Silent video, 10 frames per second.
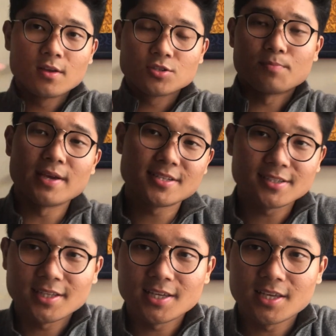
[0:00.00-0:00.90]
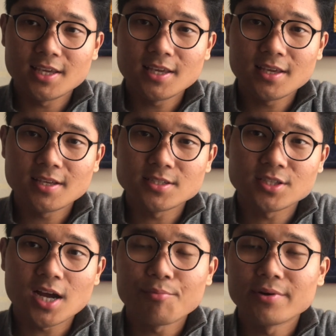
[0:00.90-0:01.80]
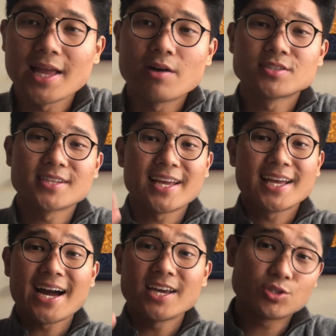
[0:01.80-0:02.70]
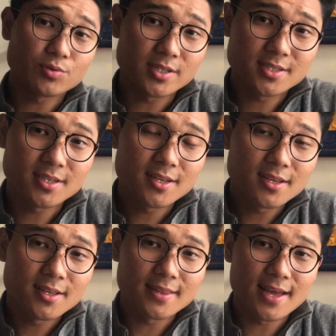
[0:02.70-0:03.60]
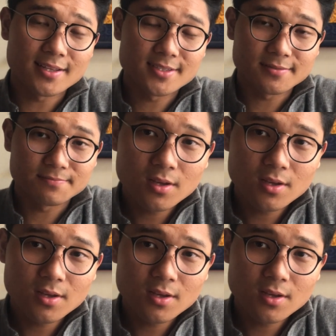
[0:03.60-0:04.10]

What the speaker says: So basically, he is a top renowned psychiatrist that